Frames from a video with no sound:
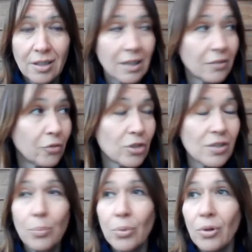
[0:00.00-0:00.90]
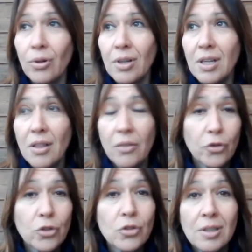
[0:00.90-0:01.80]
Like, for example, the
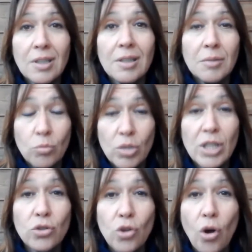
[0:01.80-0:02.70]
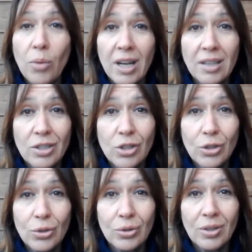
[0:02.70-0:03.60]
first real job I got
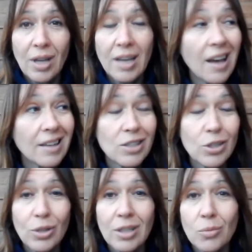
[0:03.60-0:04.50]
into it.